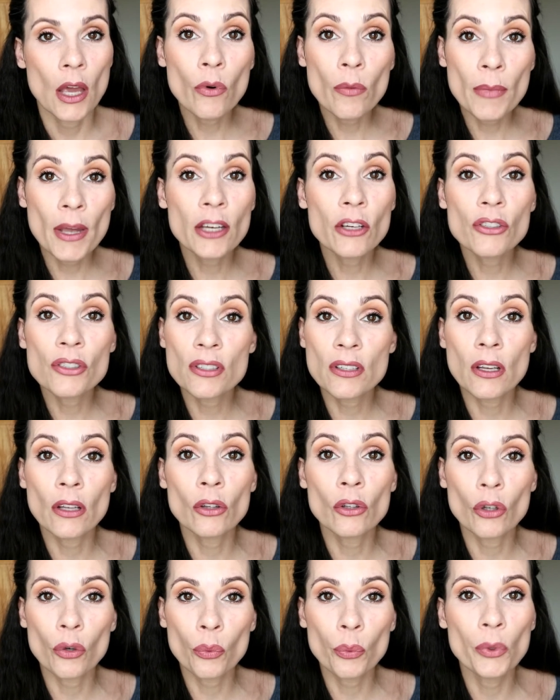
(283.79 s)
It will make your
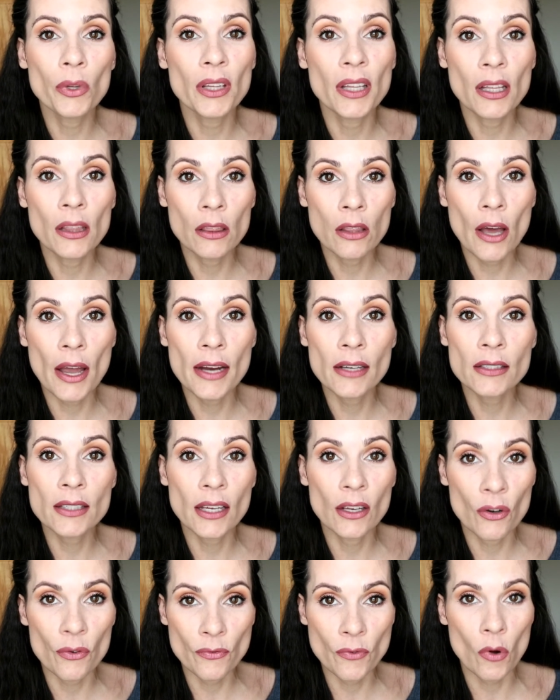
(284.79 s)
skin look really
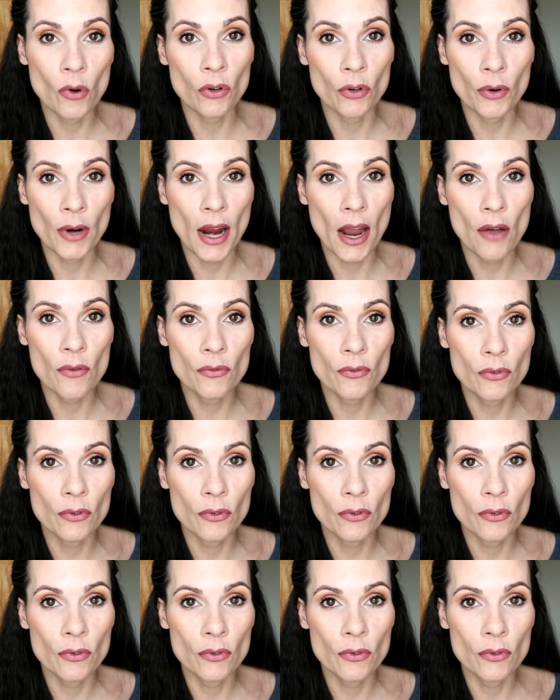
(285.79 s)
light in a photograph.